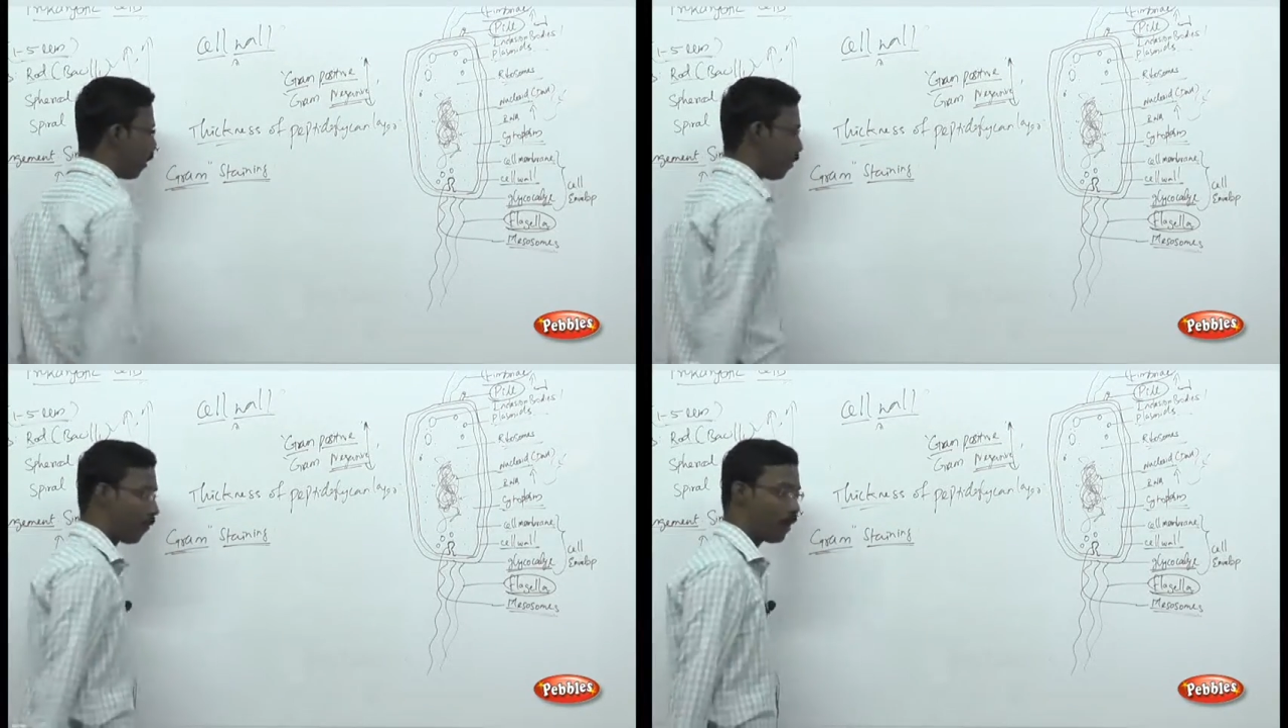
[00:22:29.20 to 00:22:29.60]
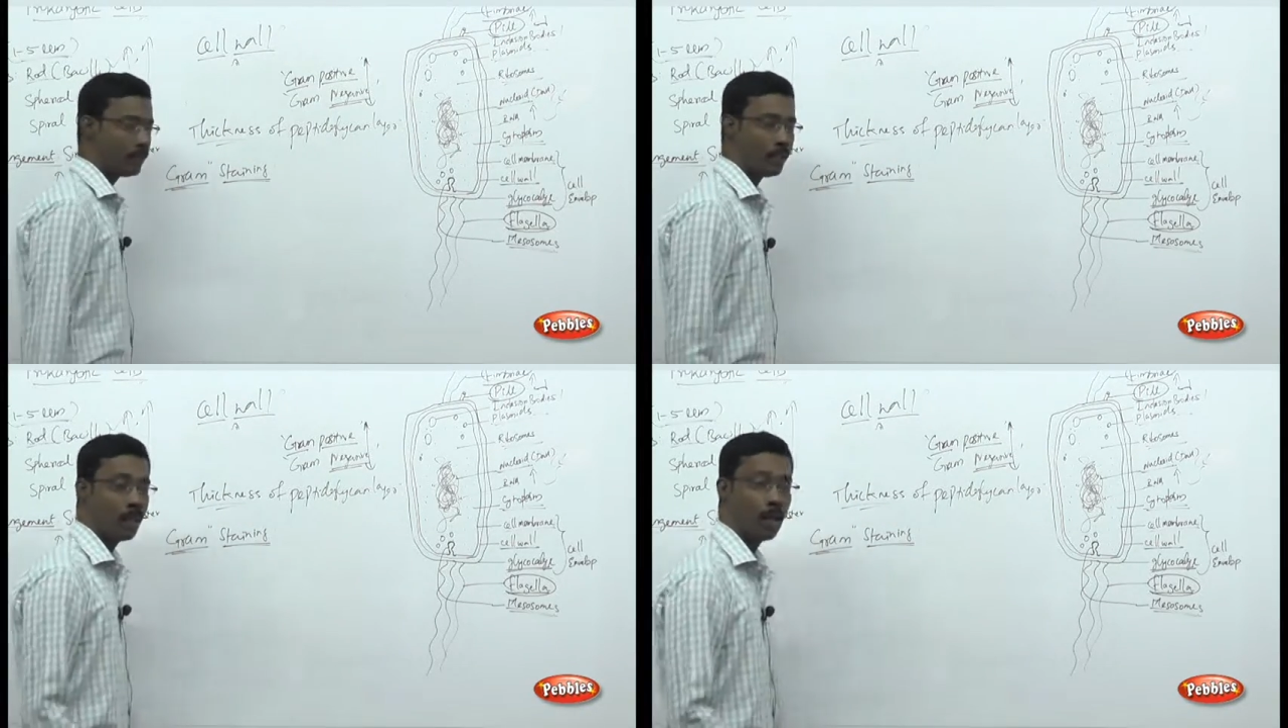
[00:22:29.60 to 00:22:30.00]

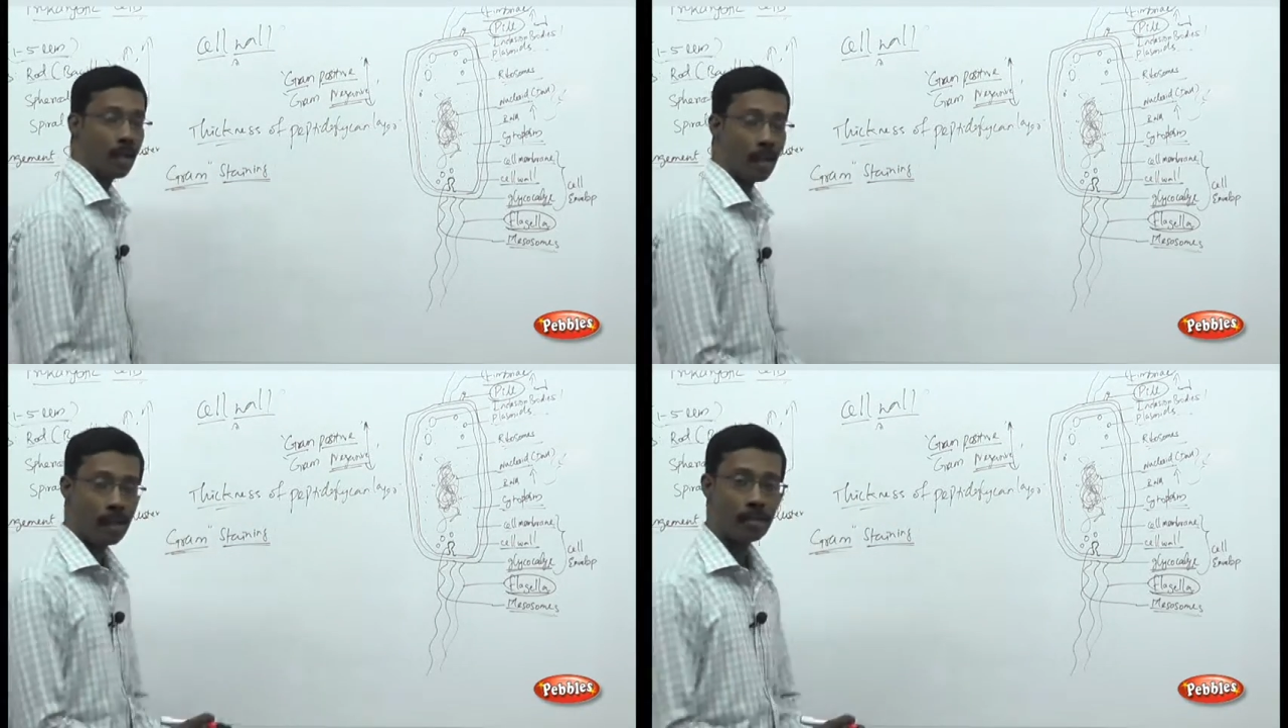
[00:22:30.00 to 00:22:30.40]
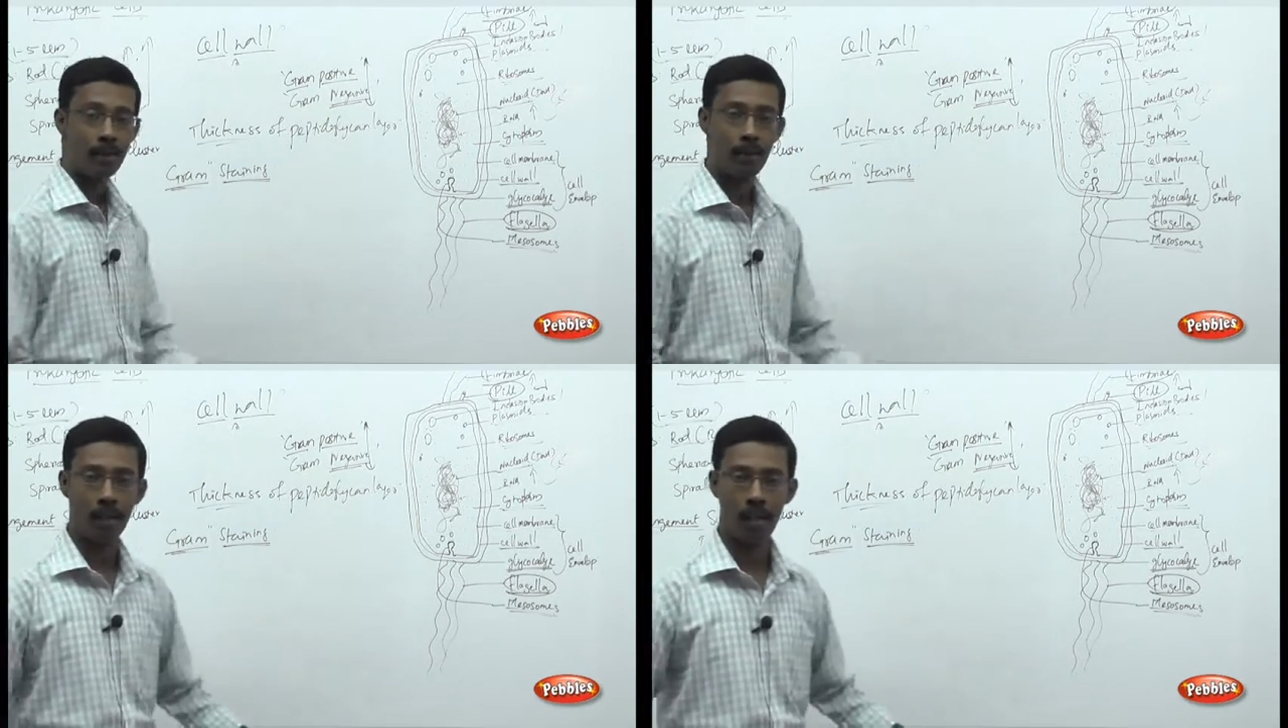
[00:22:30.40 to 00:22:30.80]
differentiate or
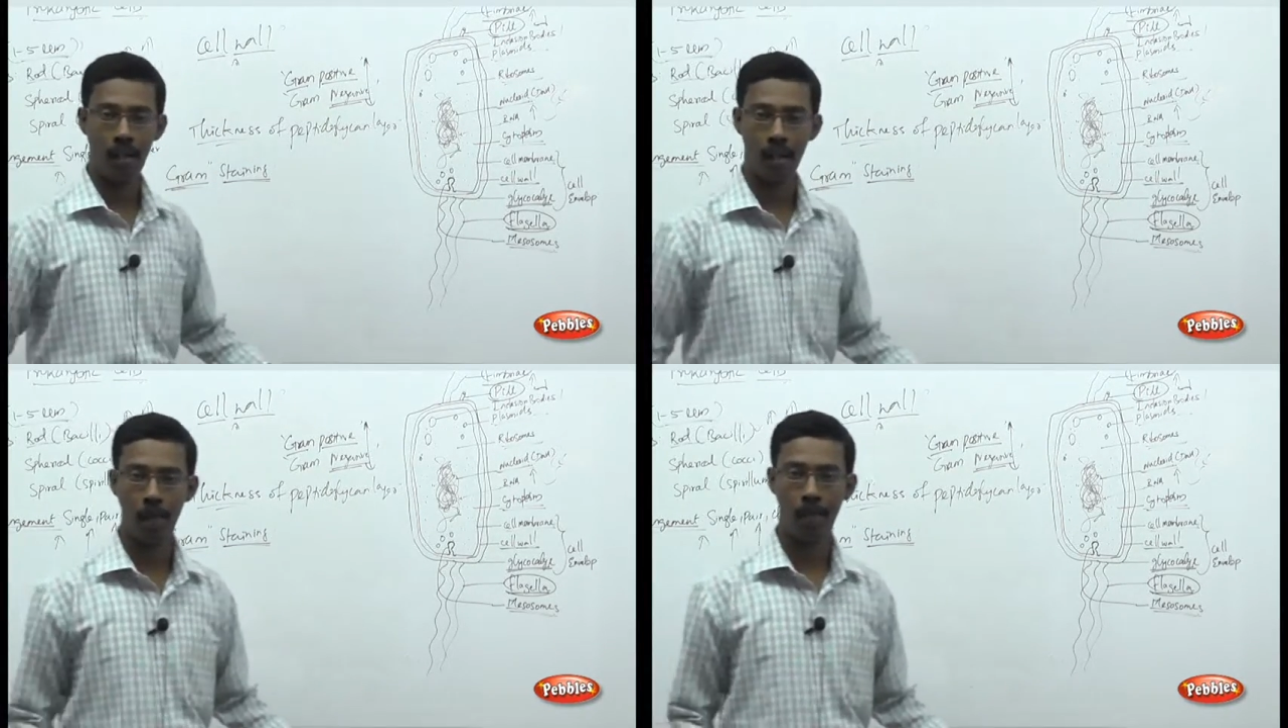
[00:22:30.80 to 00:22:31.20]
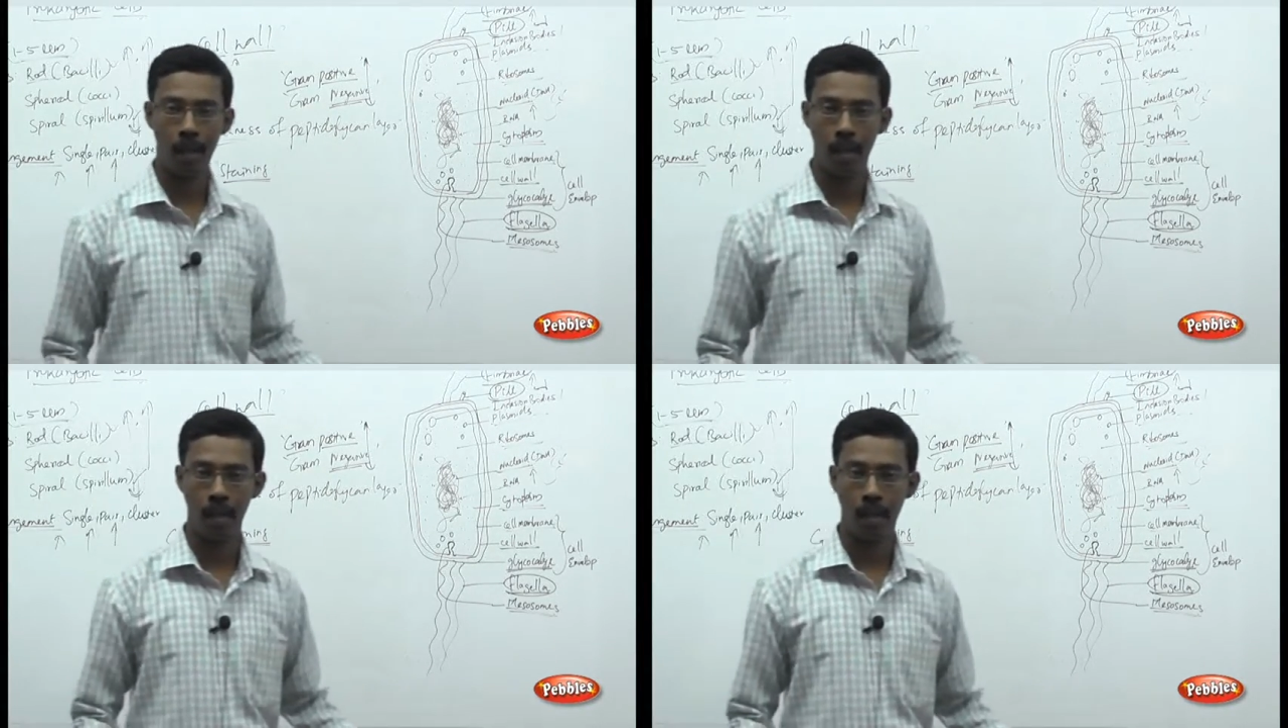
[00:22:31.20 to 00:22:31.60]
classify the entire
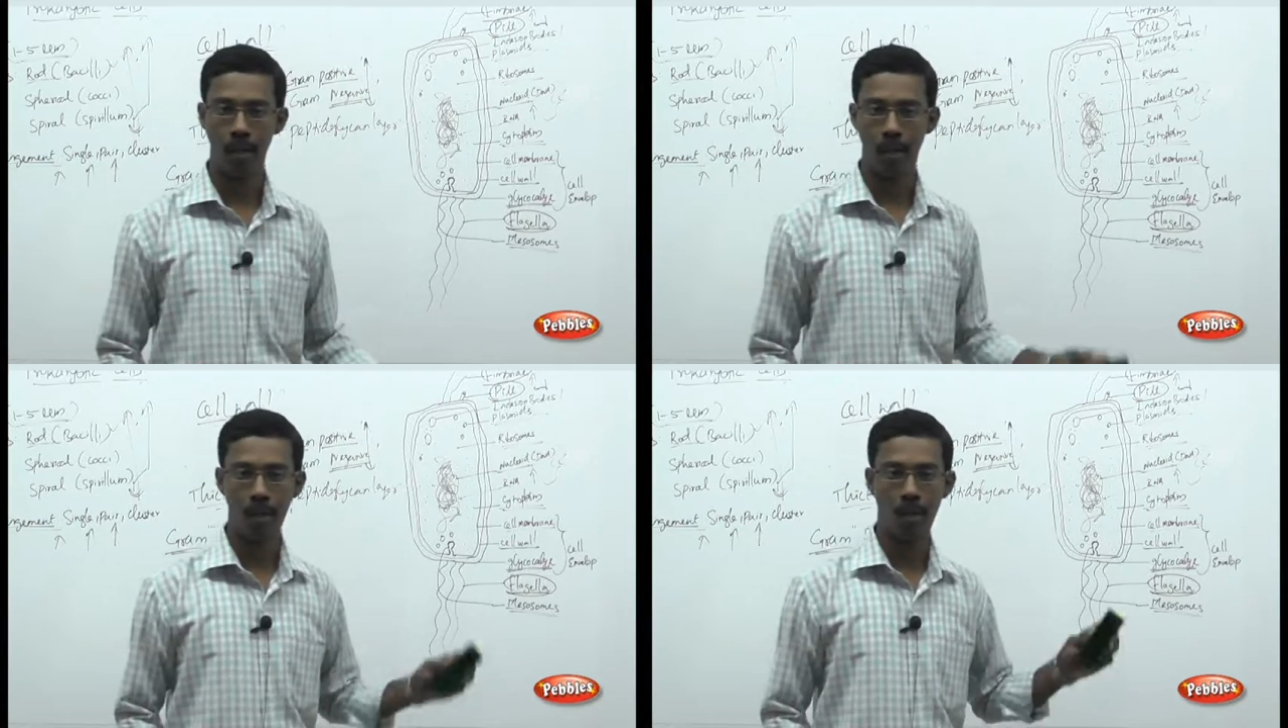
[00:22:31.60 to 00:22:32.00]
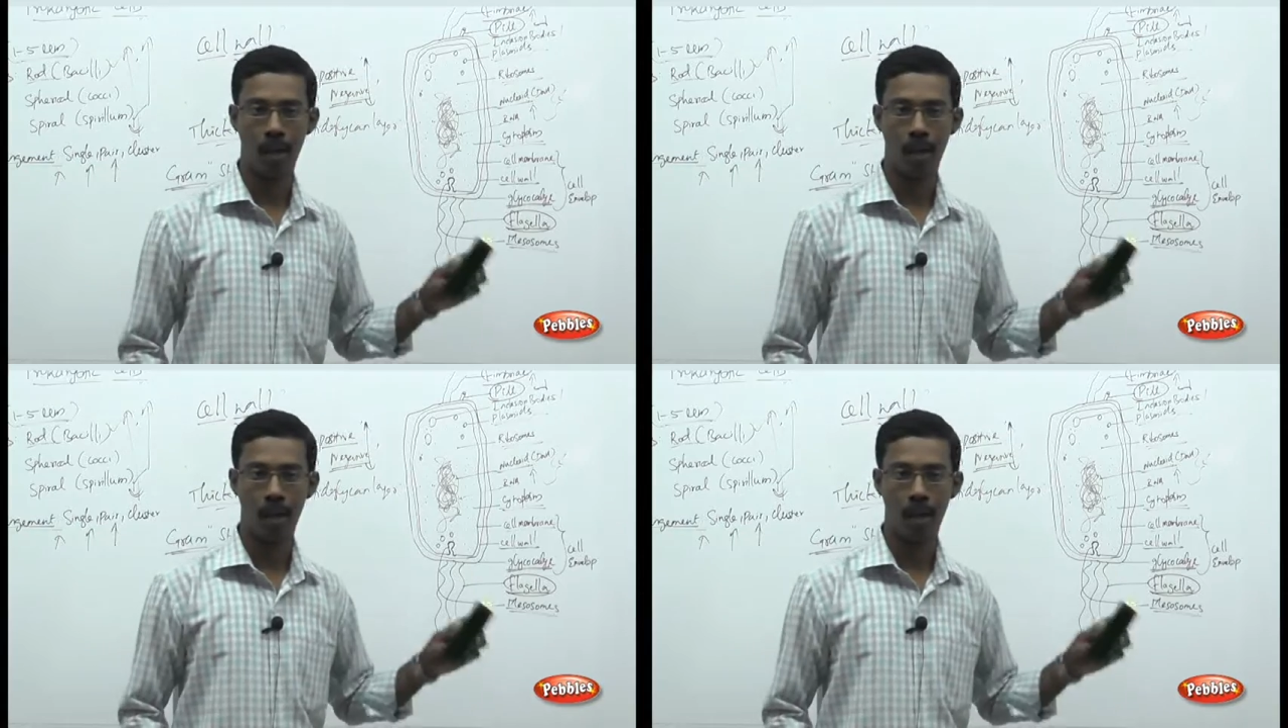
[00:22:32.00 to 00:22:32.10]
bacteria into